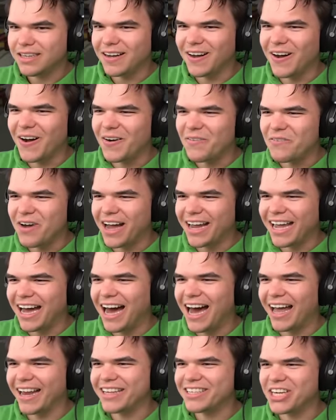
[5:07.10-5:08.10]
Oh, hey, my dude.
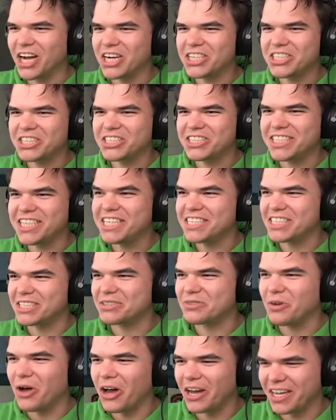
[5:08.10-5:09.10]
God. Josh we just sees
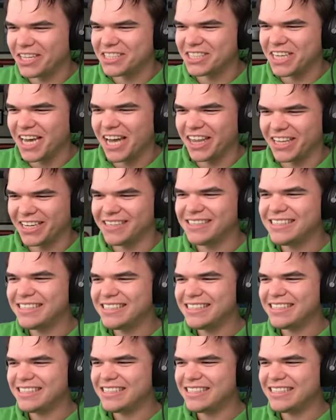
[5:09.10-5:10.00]
us walking together. We can't be hanging out too much,